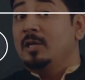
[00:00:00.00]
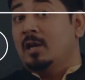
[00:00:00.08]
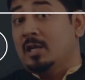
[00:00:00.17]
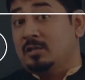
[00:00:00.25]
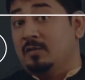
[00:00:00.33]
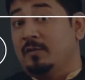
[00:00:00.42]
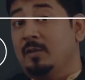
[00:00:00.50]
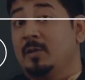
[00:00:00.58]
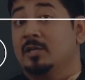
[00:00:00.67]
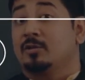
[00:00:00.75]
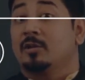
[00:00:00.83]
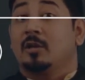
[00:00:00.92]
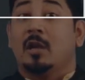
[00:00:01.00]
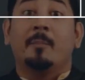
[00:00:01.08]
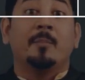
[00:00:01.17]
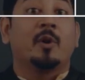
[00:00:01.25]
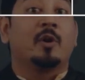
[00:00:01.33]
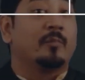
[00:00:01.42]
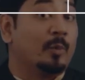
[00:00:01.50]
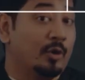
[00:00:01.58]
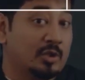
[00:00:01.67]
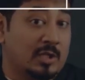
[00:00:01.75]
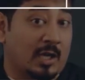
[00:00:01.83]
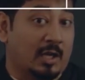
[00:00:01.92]
be classified based on the number of
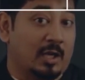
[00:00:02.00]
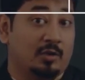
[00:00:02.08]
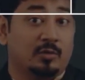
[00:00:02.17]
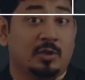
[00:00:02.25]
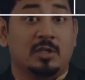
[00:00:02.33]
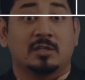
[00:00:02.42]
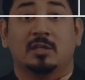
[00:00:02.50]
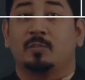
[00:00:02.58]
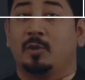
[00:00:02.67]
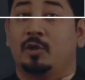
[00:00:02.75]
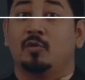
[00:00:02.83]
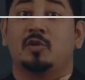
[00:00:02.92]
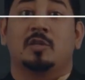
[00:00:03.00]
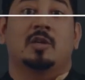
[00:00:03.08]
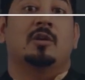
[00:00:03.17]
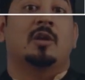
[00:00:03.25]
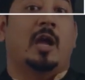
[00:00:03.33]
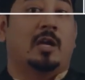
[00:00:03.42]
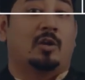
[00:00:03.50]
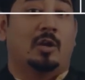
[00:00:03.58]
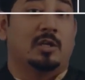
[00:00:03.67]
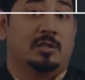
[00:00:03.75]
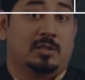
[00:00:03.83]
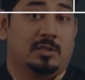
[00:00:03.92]
monosaccharide units it produces on
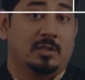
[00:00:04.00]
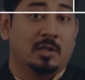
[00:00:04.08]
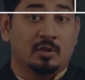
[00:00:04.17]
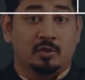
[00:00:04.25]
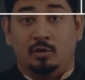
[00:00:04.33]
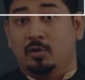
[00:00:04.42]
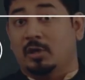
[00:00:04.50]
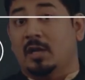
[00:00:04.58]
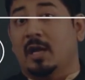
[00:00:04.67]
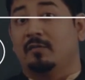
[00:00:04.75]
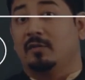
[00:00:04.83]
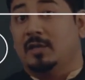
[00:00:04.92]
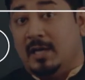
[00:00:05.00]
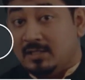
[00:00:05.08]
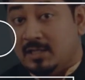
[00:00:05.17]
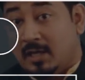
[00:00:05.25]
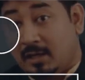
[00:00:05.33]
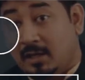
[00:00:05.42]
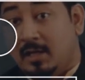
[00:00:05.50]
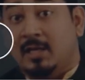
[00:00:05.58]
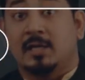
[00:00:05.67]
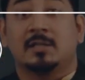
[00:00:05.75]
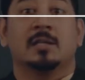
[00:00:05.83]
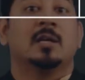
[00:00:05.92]
hydrolysis. So you can have
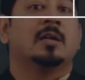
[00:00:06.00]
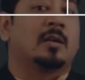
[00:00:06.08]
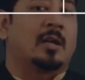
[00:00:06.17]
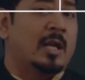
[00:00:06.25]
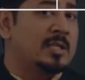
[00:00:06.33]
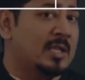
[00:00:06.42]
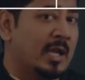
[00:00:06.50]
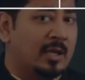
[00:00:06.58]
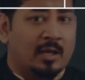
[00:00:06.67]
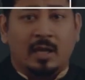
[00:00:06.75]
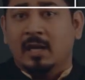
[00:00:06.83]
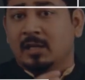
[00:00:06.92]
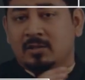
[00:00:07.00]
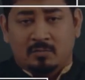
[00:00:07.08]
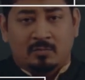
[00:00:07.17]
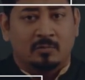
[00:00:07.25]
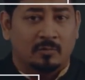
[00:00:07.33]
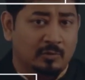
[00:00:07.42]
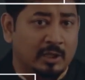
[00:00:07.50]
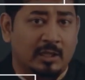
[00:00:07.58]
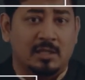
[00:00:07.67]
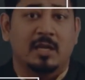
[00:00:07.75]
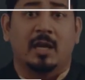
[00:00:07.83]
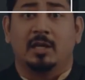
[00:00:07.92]
disaccharides, trisaccharides, you
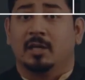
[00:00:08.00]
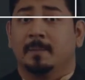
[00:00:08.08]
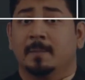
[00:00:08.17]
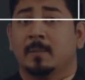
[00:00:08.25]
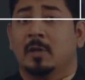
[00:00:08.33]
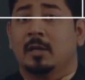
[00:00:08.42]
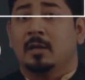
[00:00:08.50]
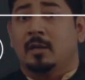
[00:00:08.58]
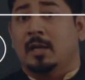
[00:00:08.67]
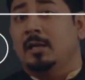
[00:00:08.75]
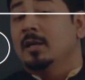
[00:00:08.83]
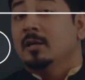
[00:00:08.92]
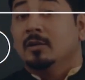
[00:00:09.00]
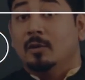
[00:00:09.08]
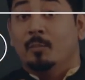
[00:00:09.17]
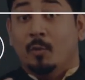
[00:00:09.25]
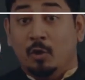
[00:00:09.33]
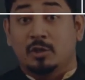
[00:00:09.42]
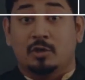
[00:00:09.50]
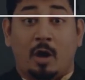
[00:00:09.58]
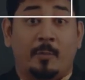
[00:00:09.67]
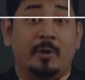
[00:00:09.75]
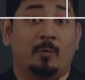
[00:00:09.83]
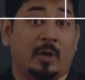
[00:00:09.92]
get the idea, right? The most
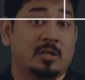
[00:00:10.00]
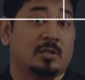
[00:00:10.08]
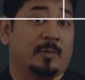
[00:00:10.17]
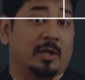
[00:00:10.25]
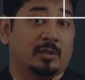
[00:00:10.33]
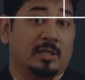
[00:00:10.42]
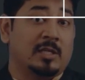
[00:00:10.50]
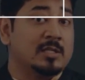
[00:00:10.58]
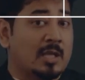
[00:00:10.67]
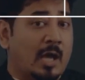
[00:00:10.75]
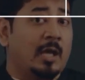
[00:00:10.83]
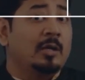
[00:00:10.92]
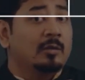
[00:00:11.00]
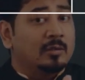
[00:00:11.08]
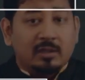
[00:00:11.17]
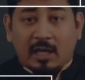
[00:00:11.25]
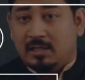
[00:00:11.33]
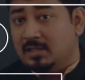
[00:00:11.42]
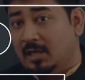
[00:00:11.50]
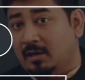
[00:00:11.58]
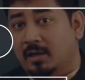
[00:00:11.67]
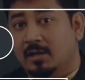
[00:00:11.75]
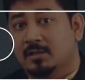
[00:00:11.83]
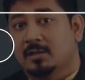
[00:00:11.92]
common ones among these are
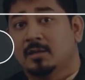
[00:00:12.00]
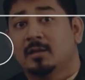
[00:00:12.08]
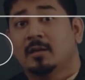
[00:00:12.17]
disaccharides.